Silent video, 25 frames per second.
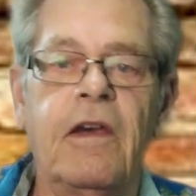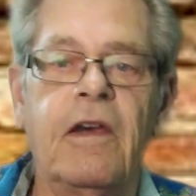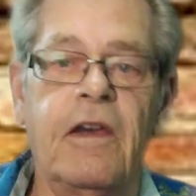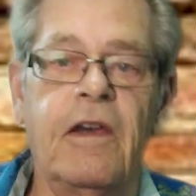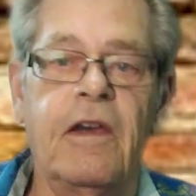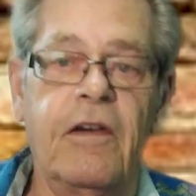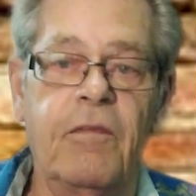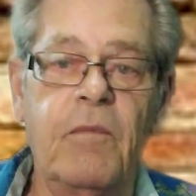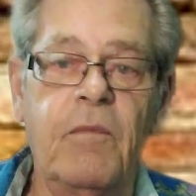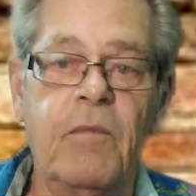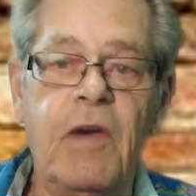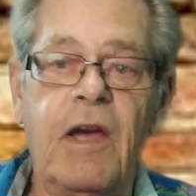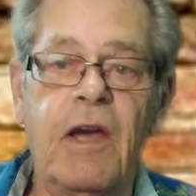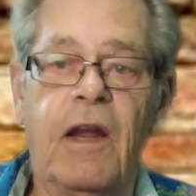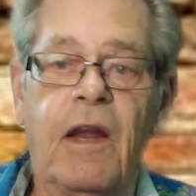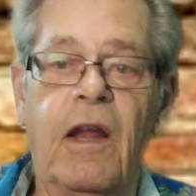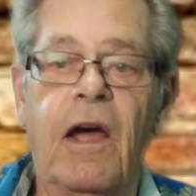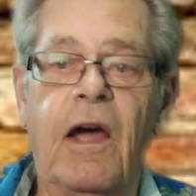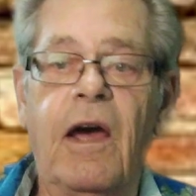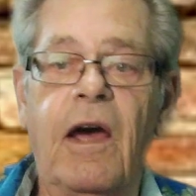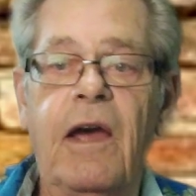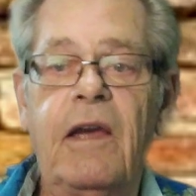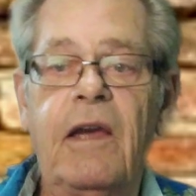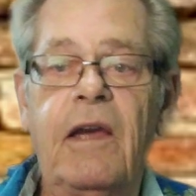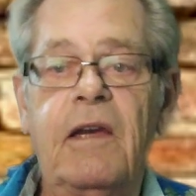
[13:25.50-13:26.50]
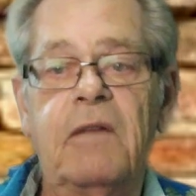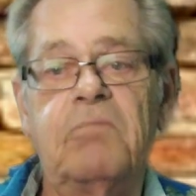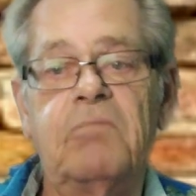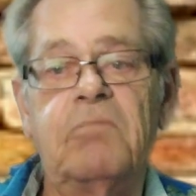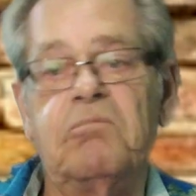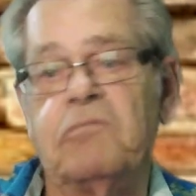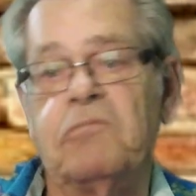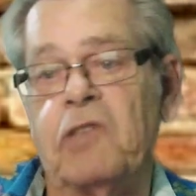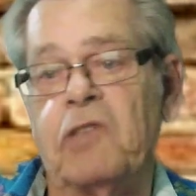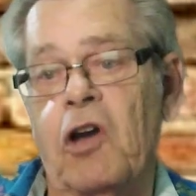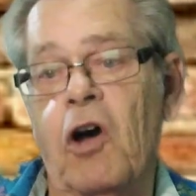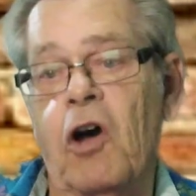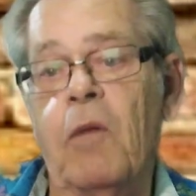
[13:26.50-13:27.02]
Give me a like,
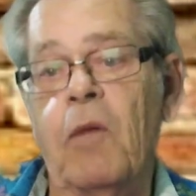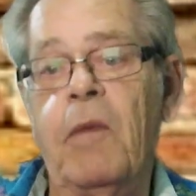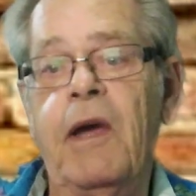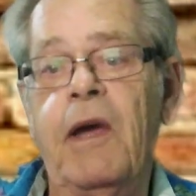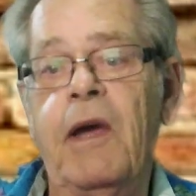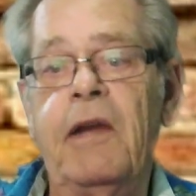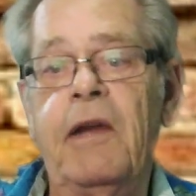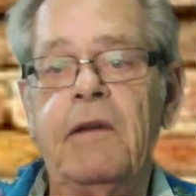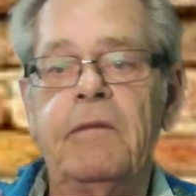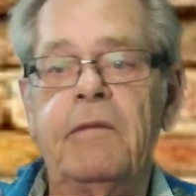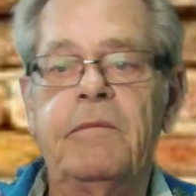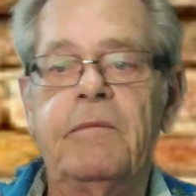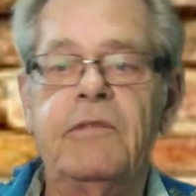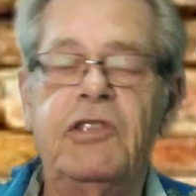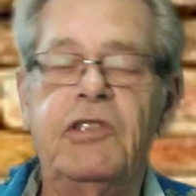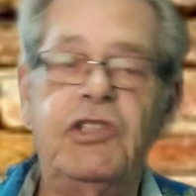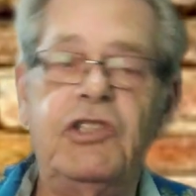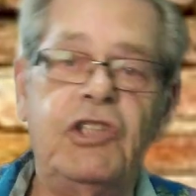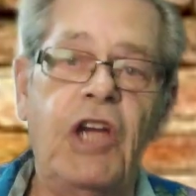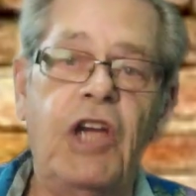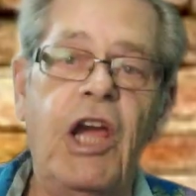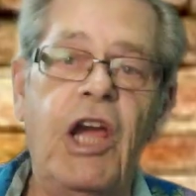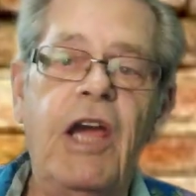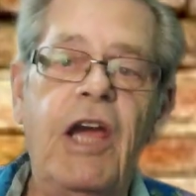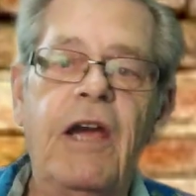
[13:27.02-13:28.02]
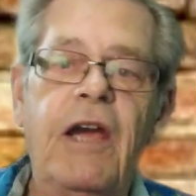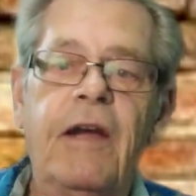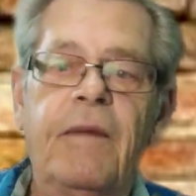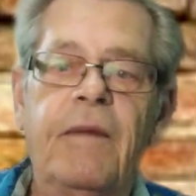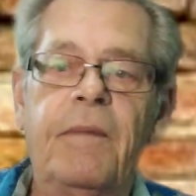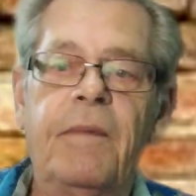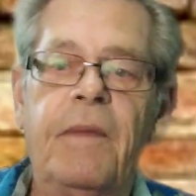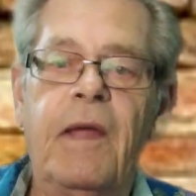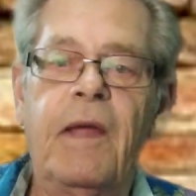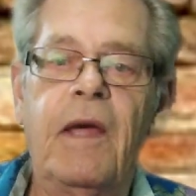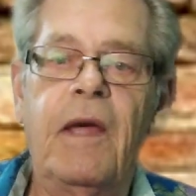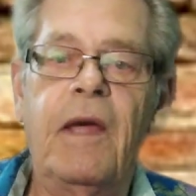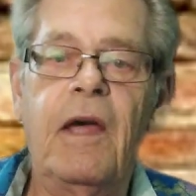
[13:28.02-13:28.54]
comment, share,
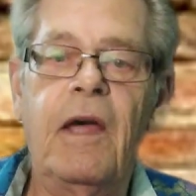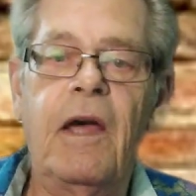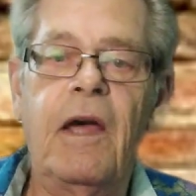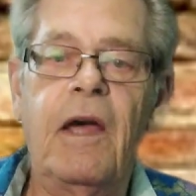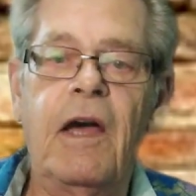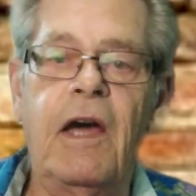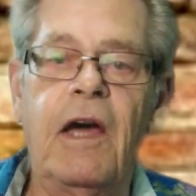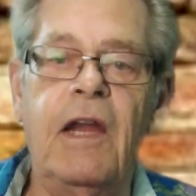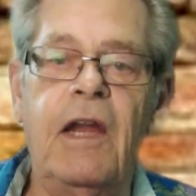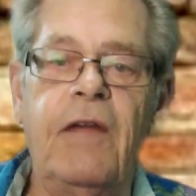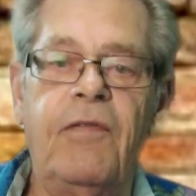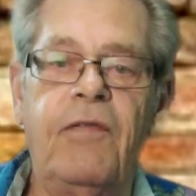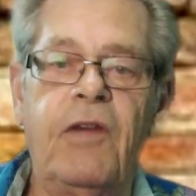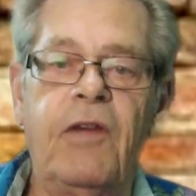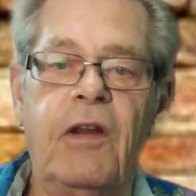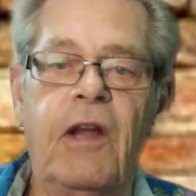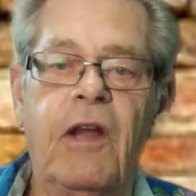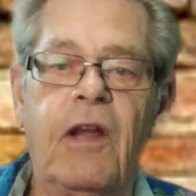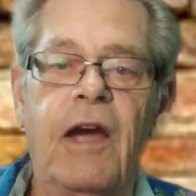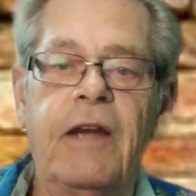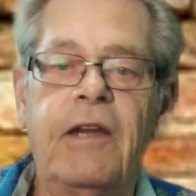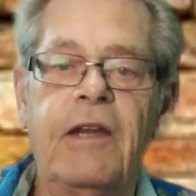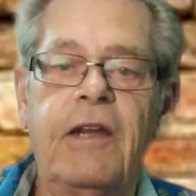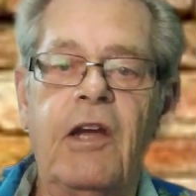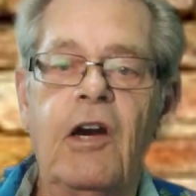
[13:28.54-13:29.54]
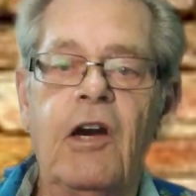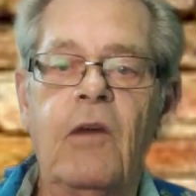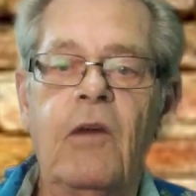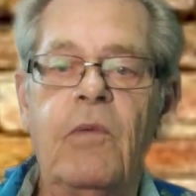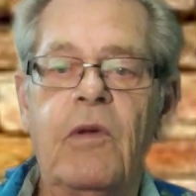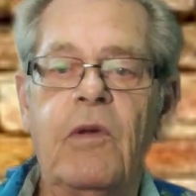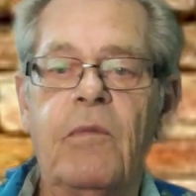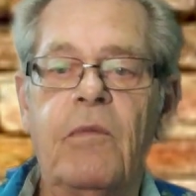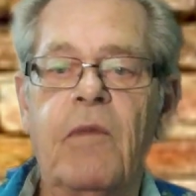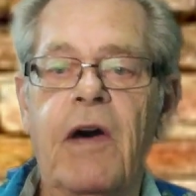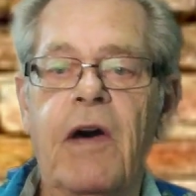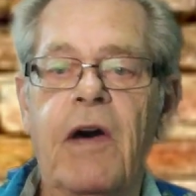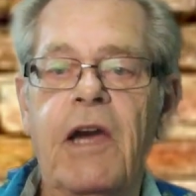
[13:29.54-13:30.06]
and if you'd like to help
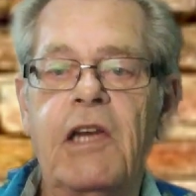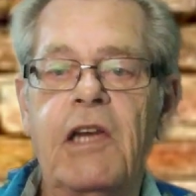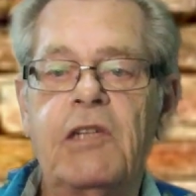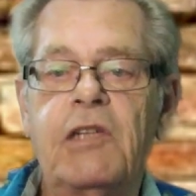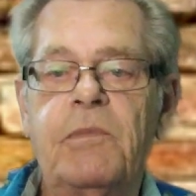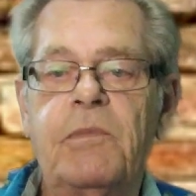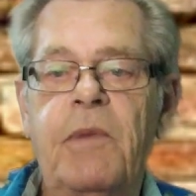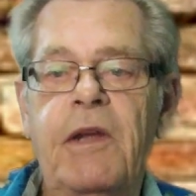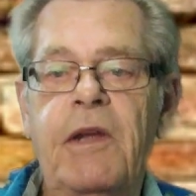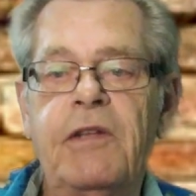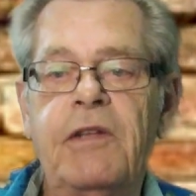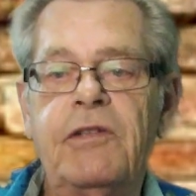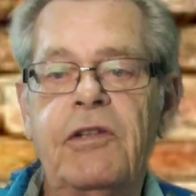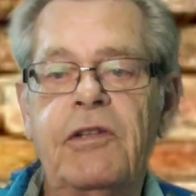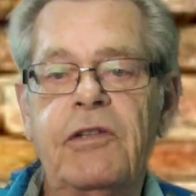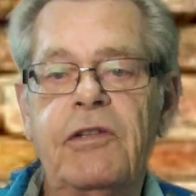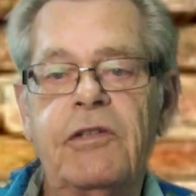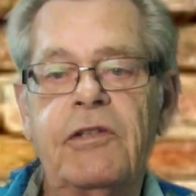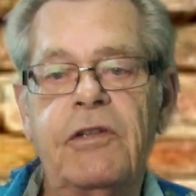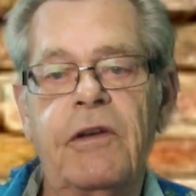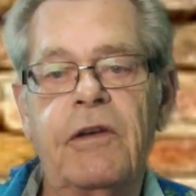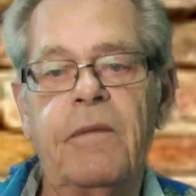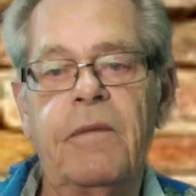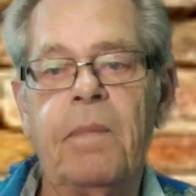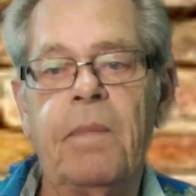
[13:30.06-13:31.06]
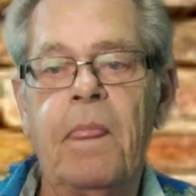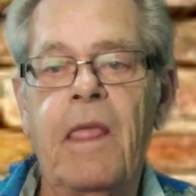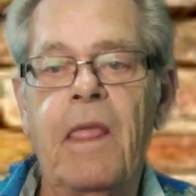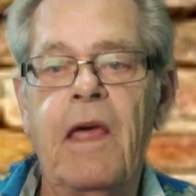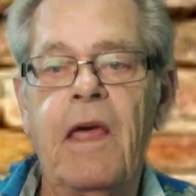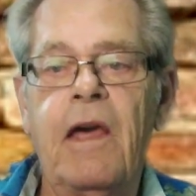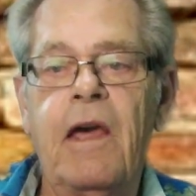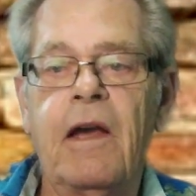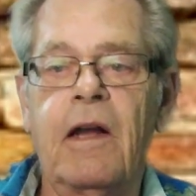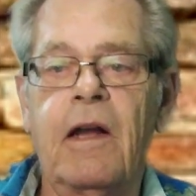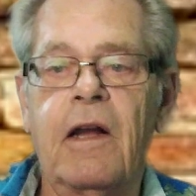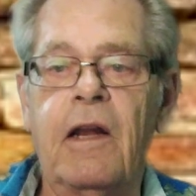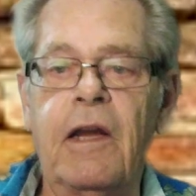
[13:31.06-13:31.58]
with my expenses,
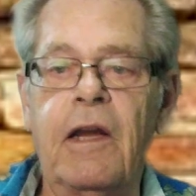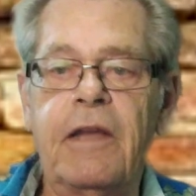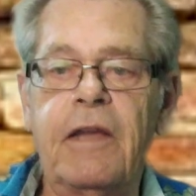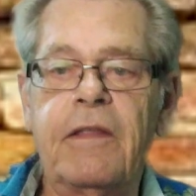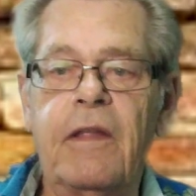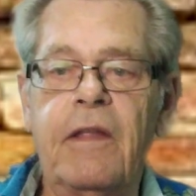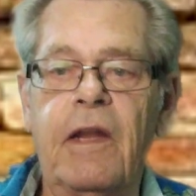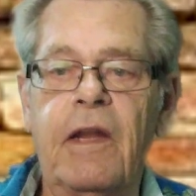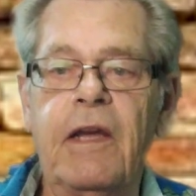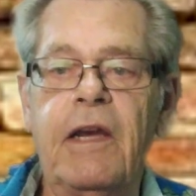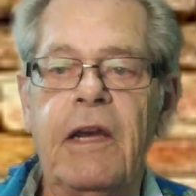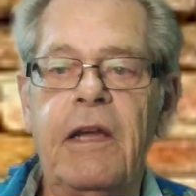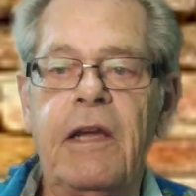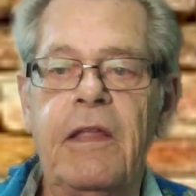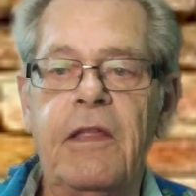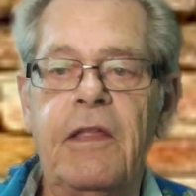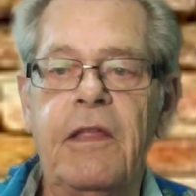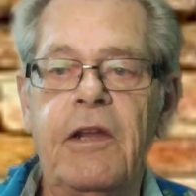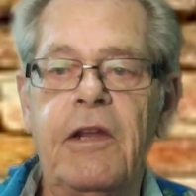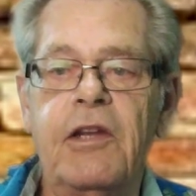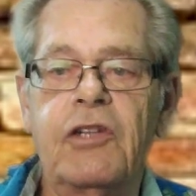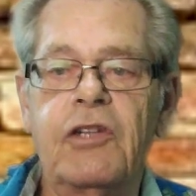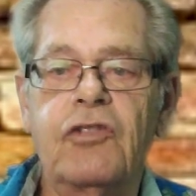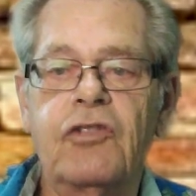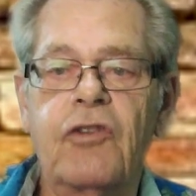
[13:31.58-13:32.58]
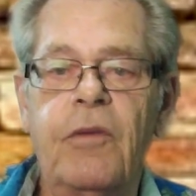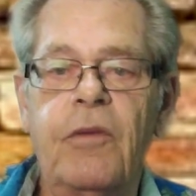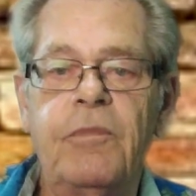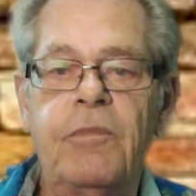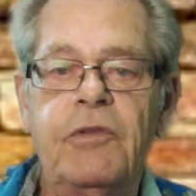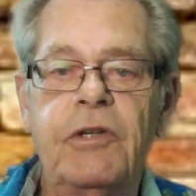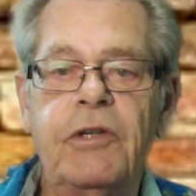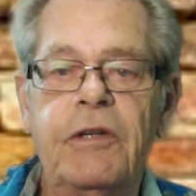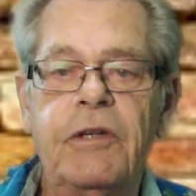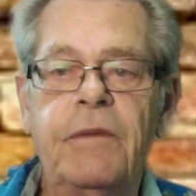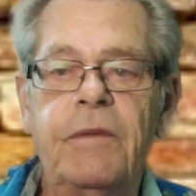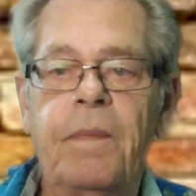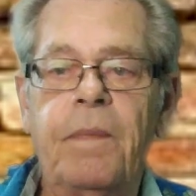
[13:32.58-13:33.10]
click the link in the
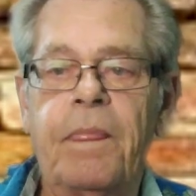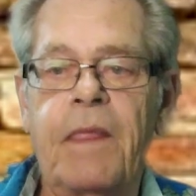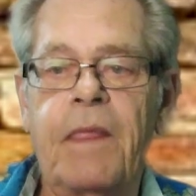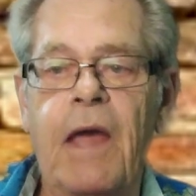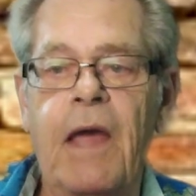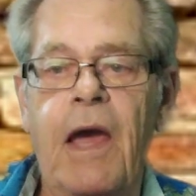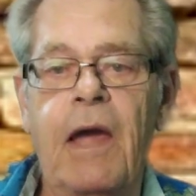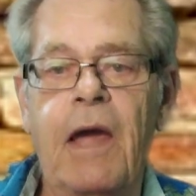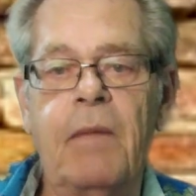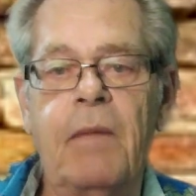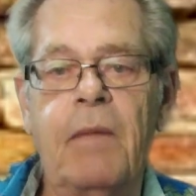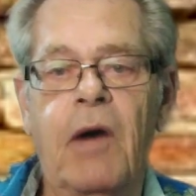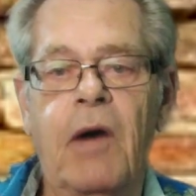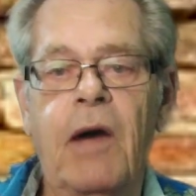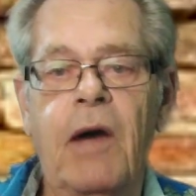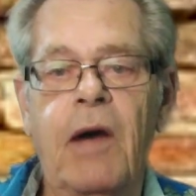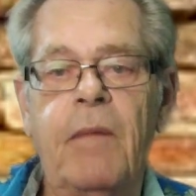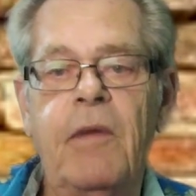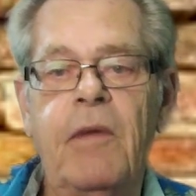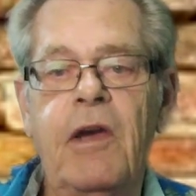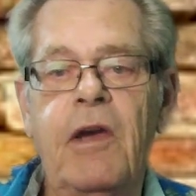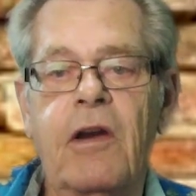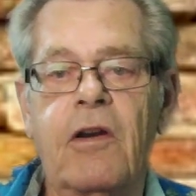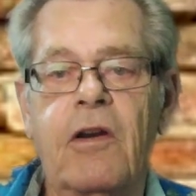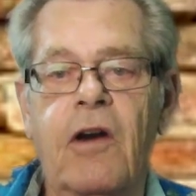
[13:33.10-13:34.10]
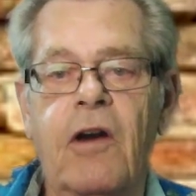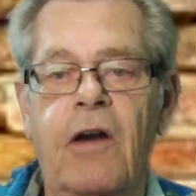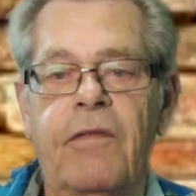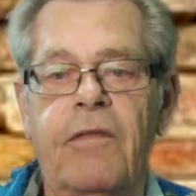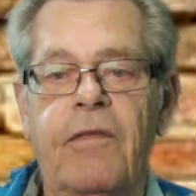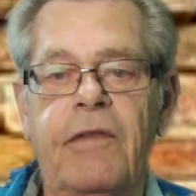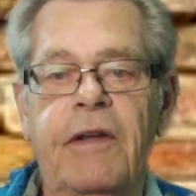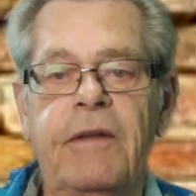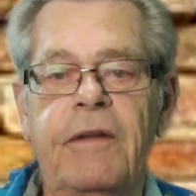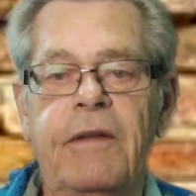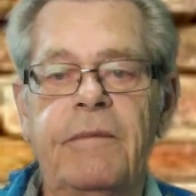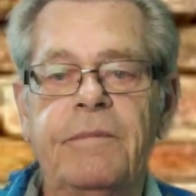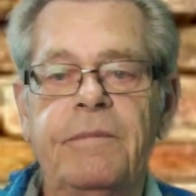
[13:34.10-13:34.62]
description and buy me a coffee.